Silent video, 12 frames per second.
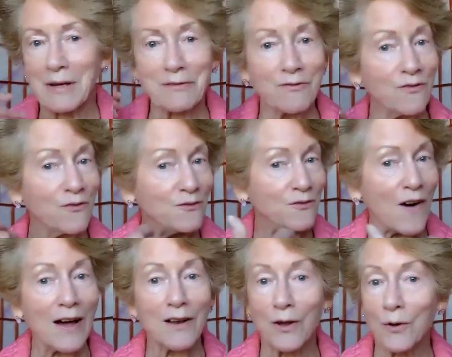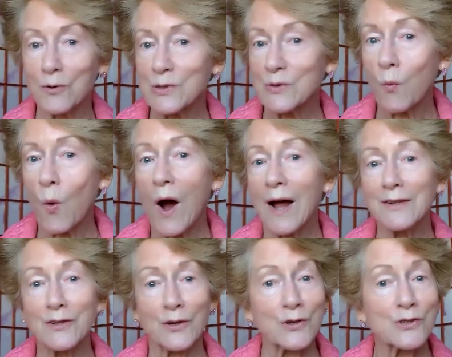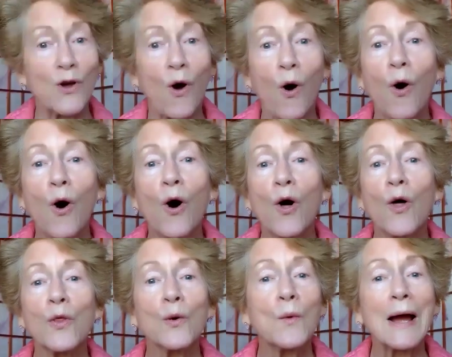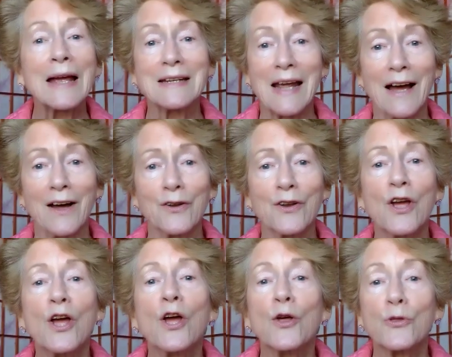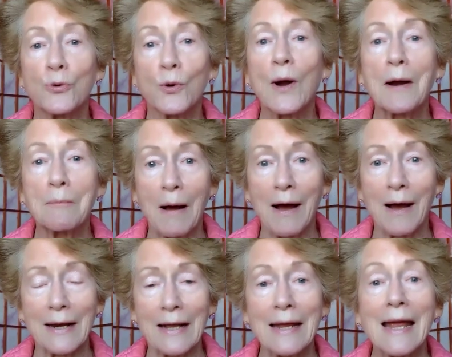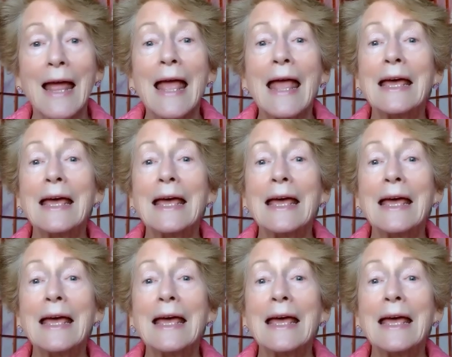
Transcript: It follows, wanders all the way down through our body.